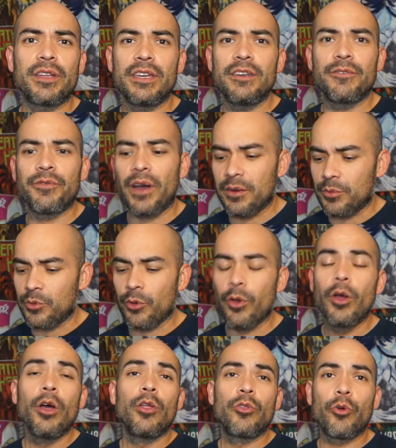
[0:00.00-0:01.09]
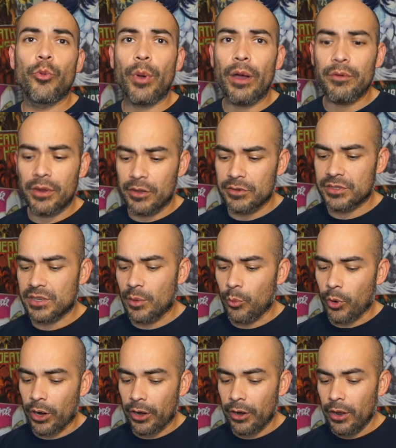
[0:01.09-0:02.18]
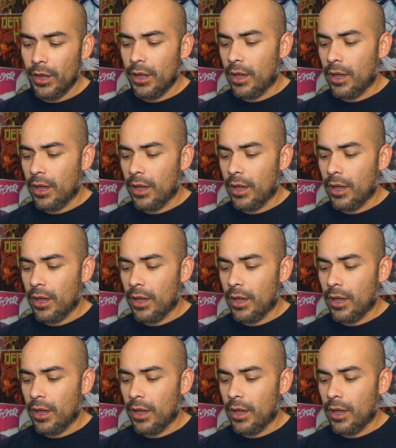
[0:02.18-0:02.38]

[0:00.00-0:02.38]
I need to find them. They're around here somewhere.